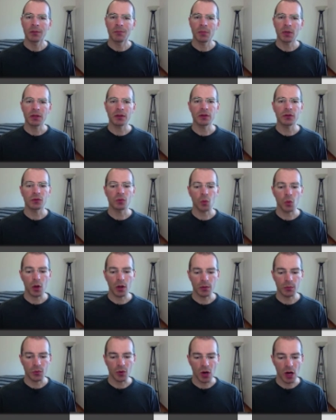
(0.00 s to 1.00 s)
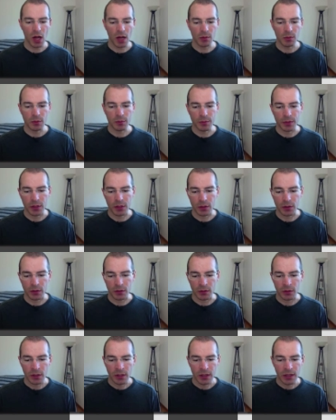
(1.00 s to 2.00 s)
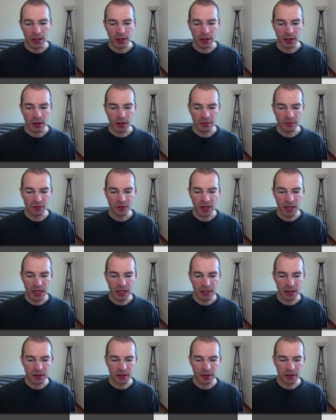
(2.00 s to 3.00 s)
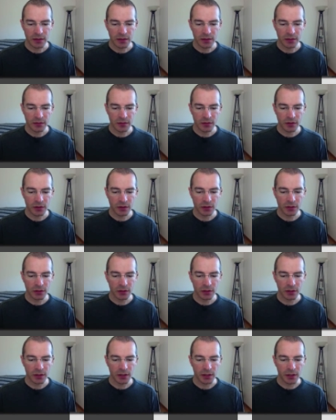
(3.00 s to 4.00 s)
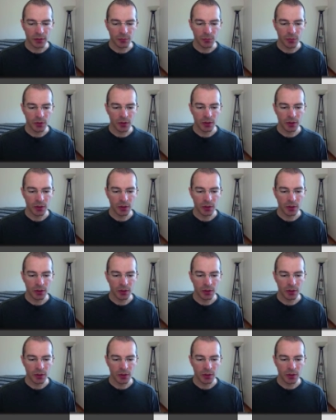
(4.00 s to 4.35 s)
But there's one problem here. Now I've taken this clip